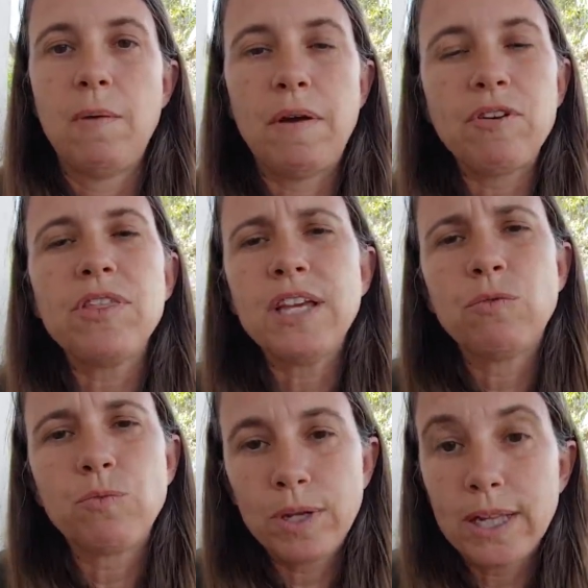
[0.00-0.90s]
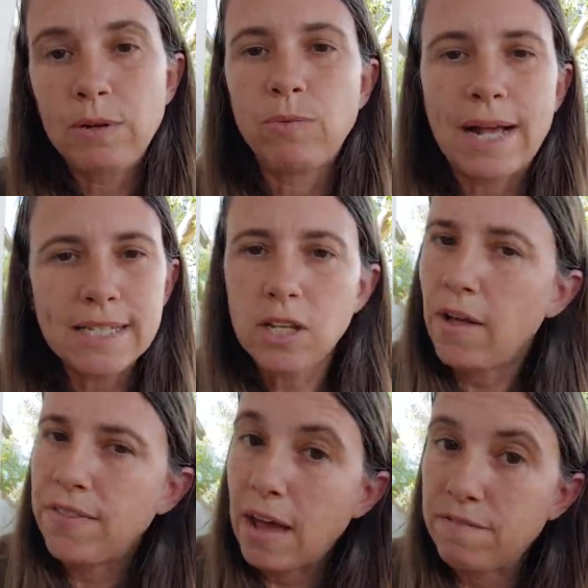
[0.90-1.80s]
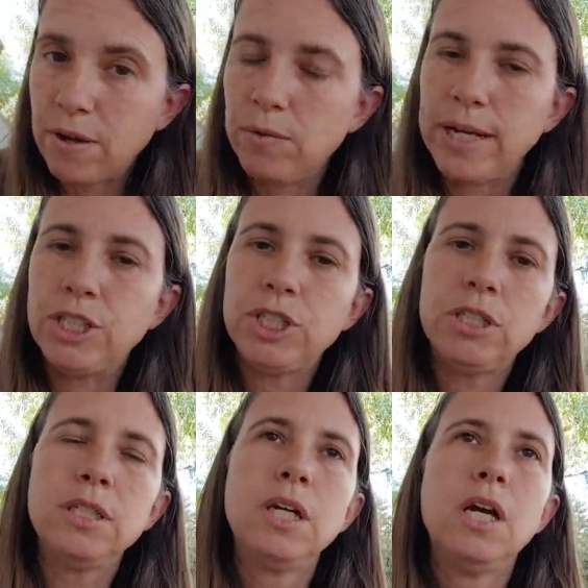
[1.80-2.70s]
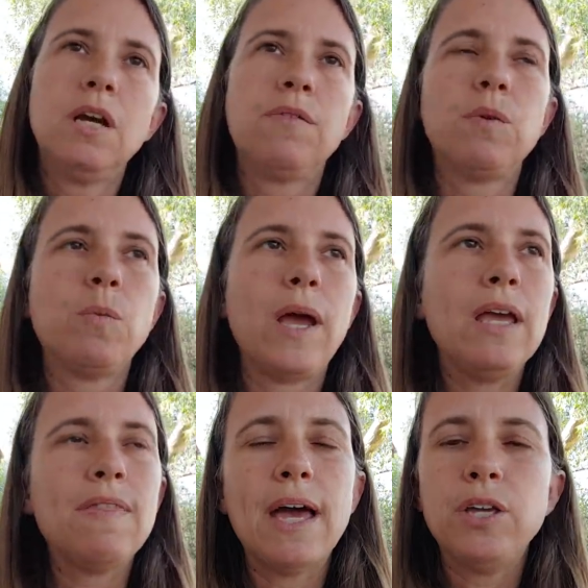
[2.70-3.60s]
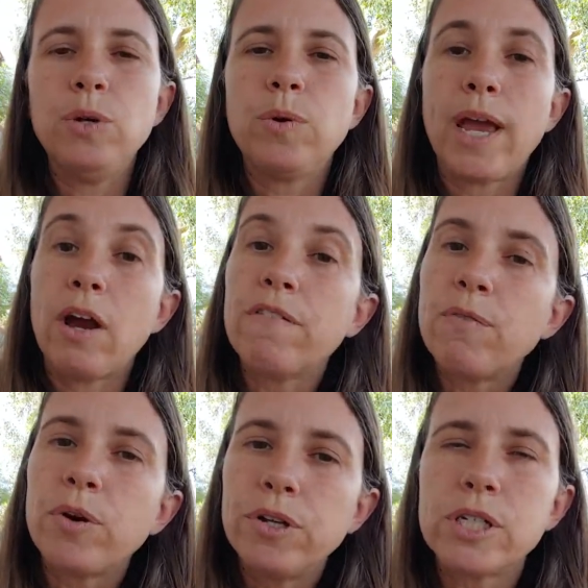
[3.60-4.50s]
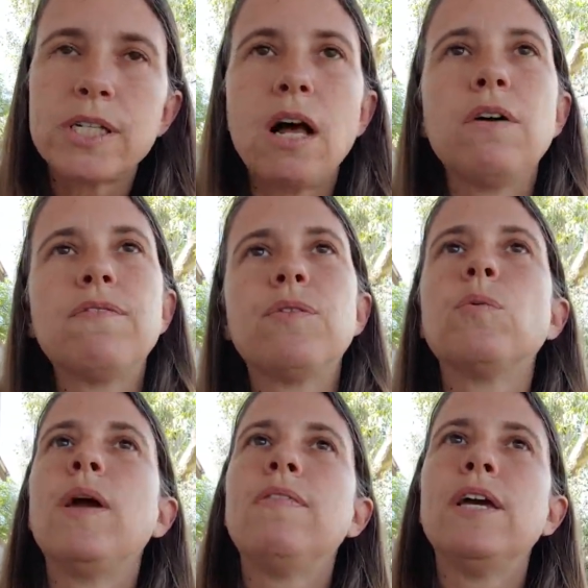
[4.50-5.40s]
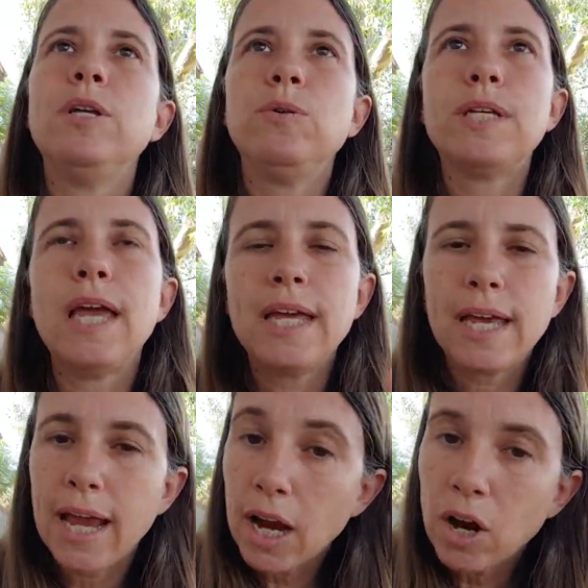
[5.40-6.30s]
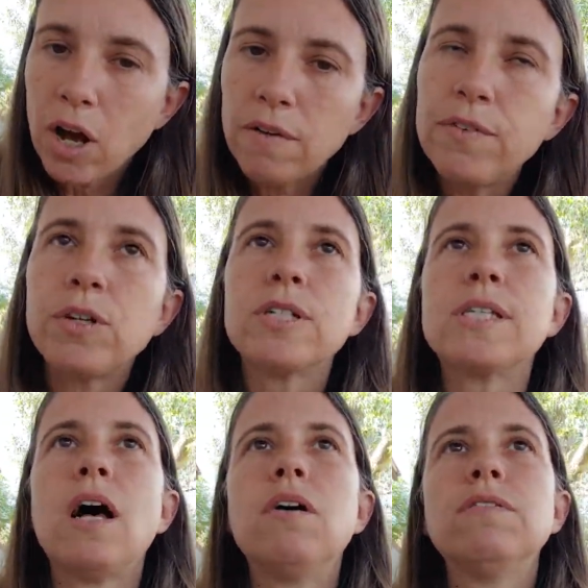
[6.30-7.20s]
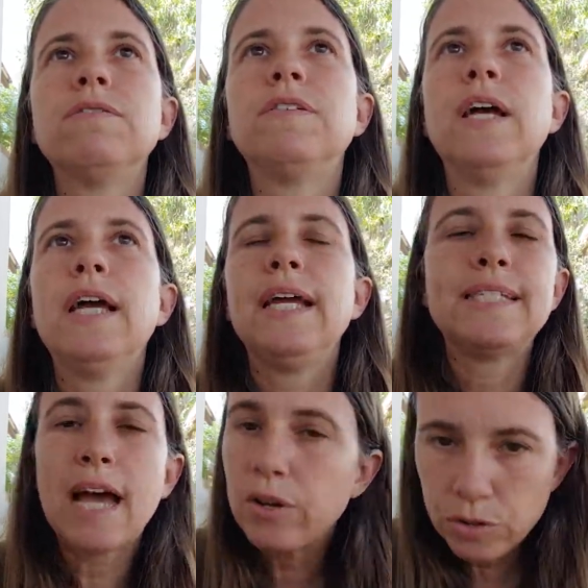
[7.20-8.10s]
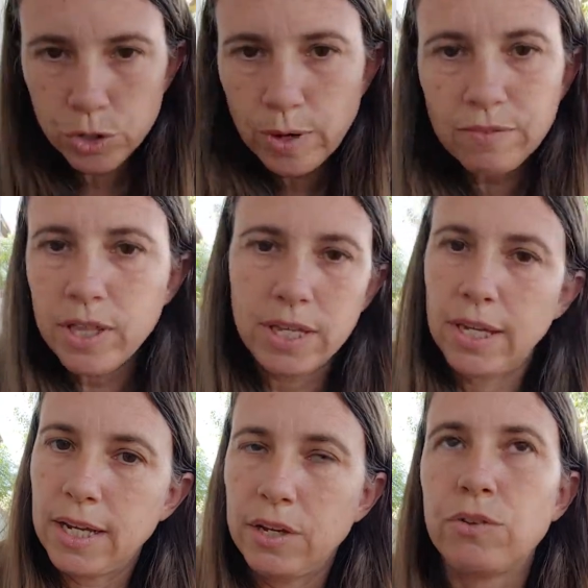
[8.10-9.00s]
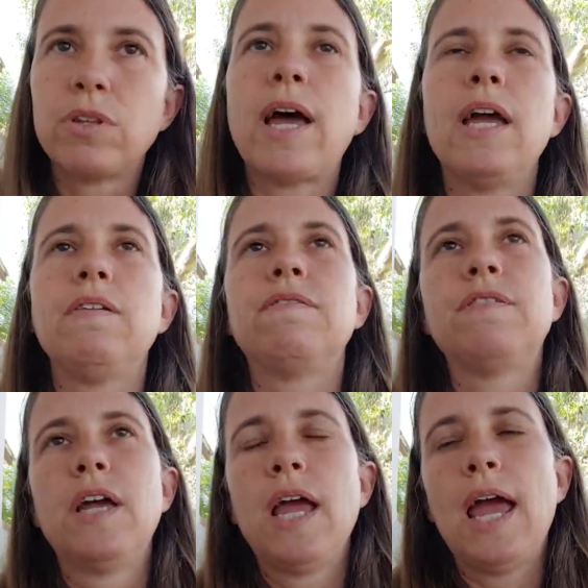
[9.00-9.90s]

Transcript: Everything really rests on that foundation. The way that you care for yourself, the way that you take care of yourself is how you do everything in your life.